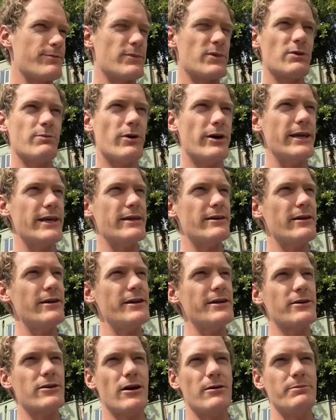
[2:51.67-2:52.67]
your body can
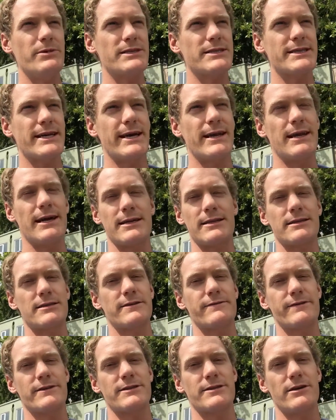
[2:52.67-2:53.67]
only compensate like this
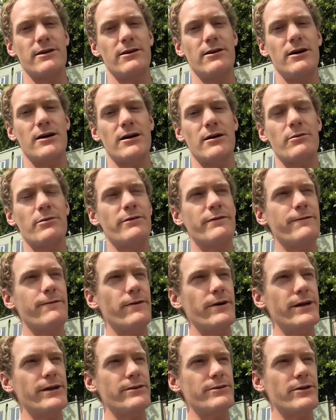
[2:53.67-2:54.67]
for so long, and
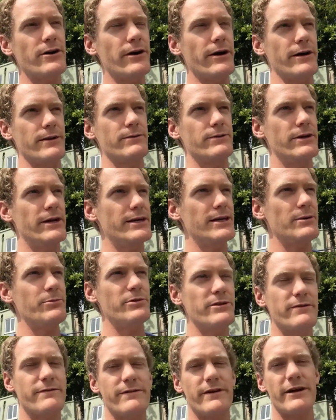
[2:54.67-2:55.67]
before you know it, you end up
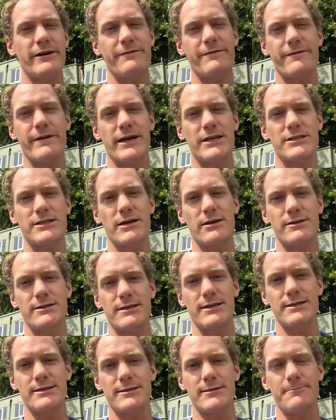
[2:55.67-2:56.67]
with a very fragile
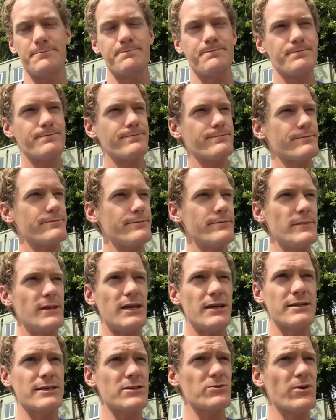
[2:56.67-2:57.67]
system.
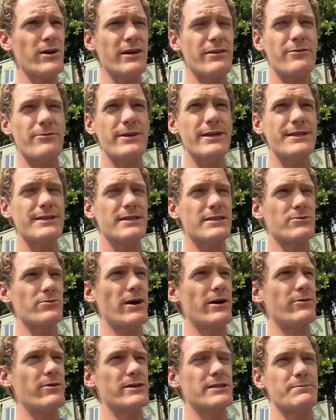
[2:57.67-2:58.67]
This is one of the reasons
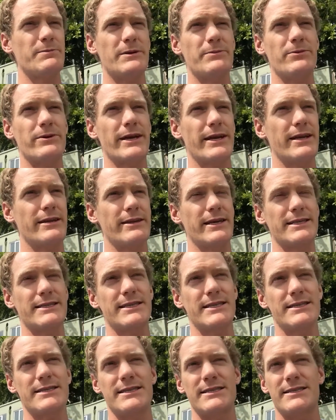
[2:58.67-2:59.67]
why once people get in their
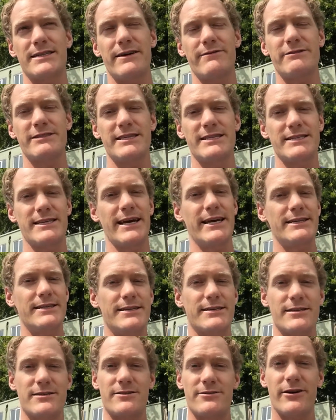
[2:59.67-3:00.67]
60s, 70s and
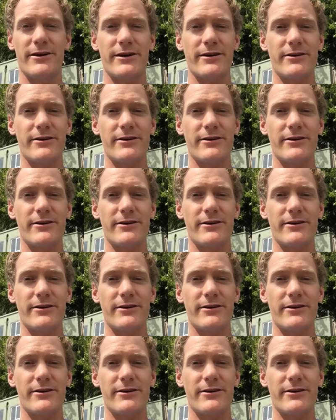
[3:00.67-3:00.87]
80s, it's not